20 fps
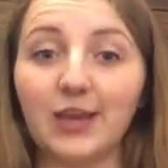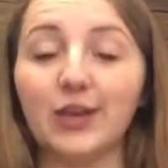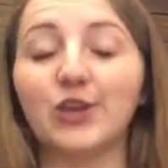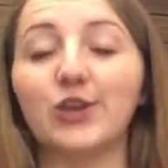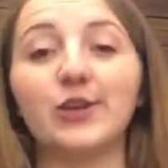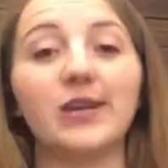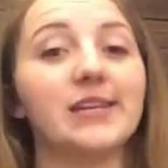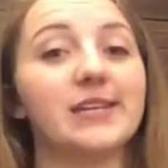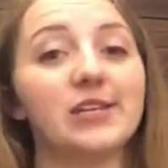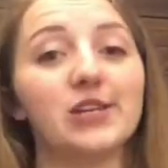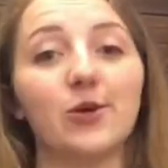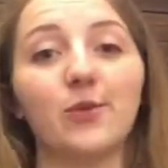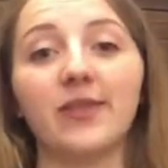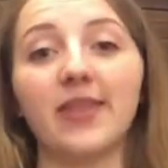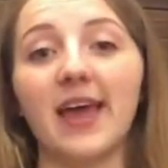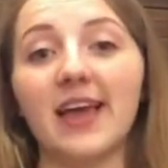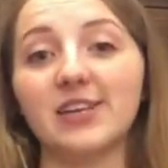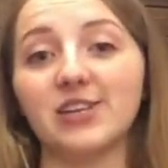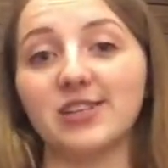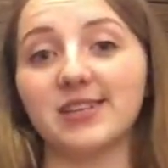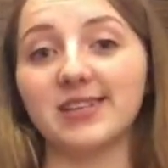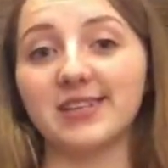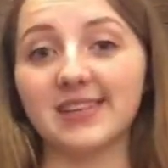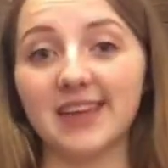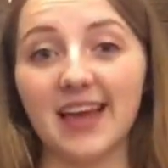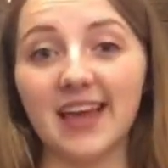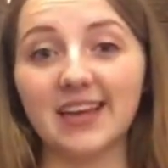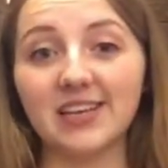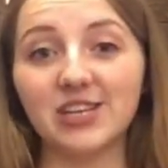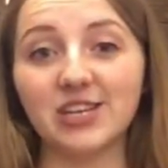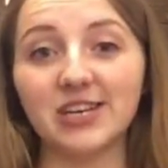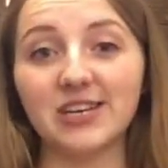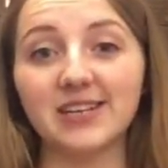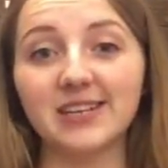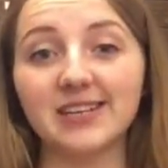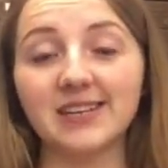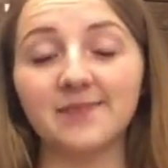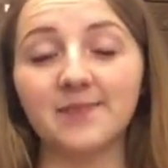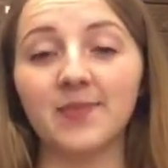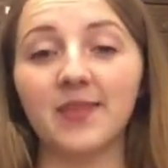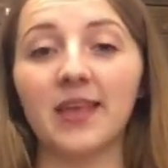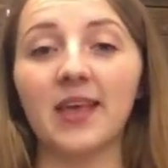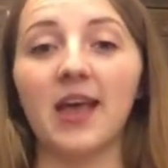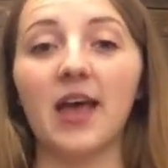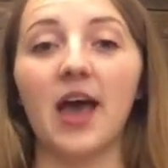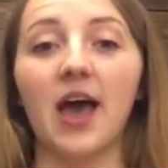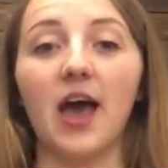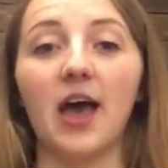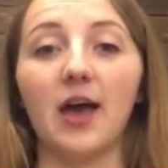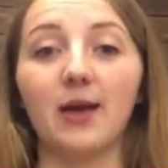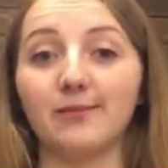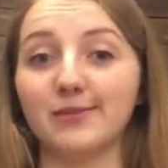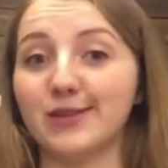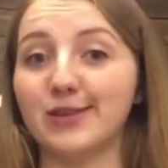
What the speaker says: You need to know where the edge of the stage is,